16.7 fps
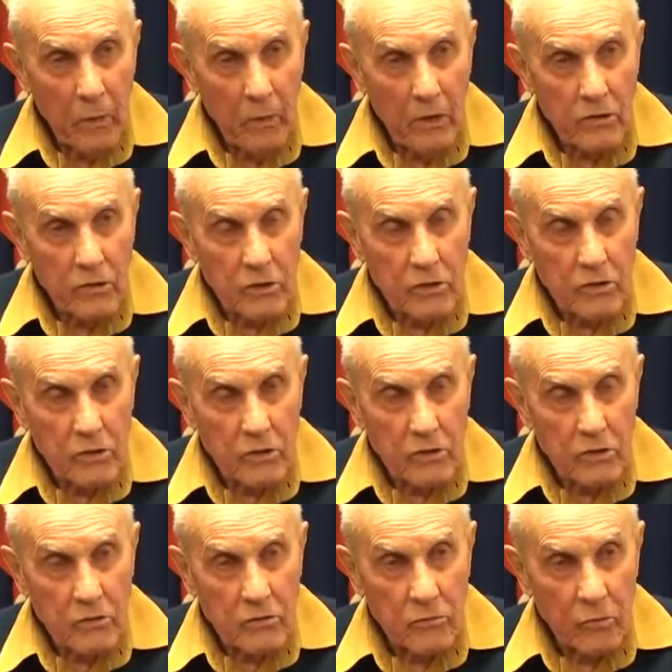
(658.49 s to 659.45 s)
which is
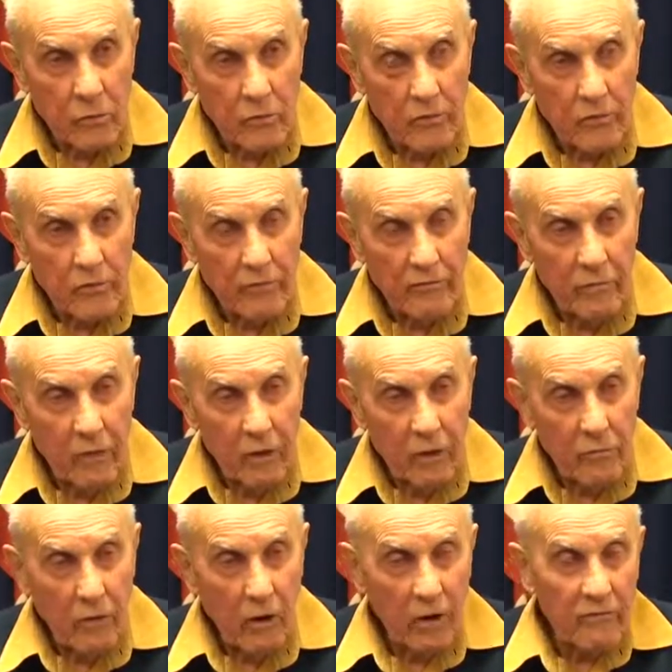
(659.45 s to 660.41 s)
just north of
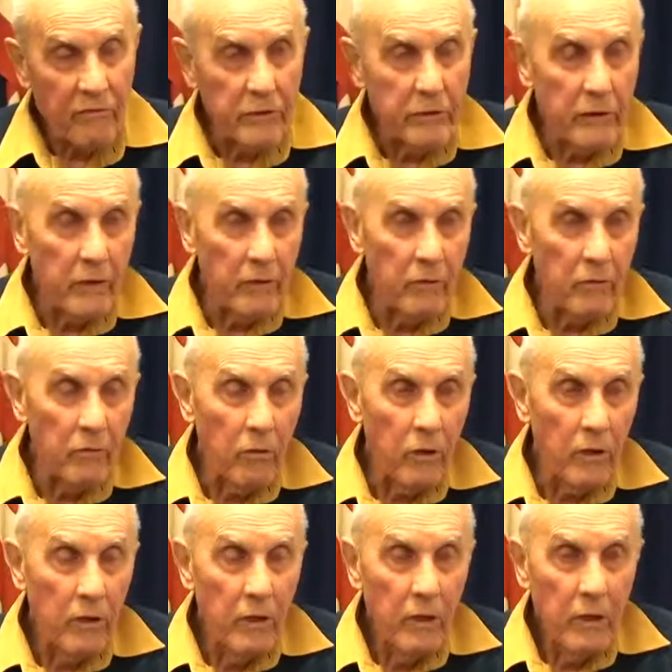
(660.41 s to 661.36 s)
Rockford,
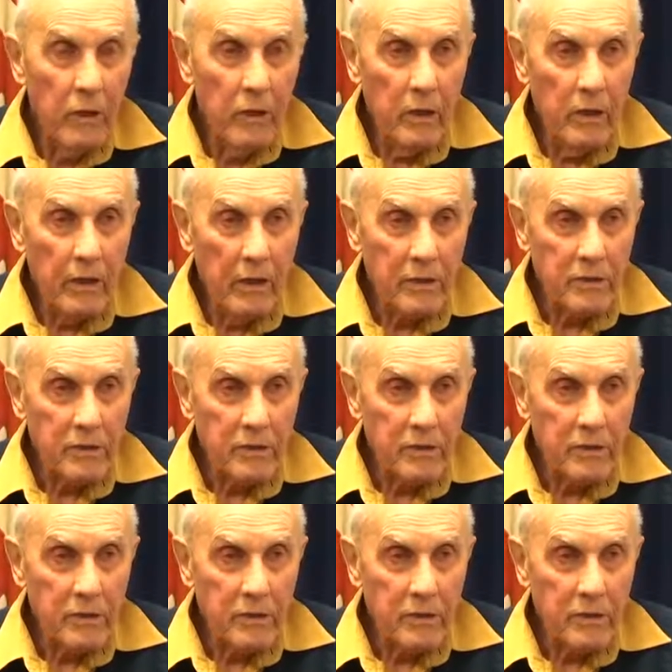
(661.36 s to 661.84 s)
Illinois. And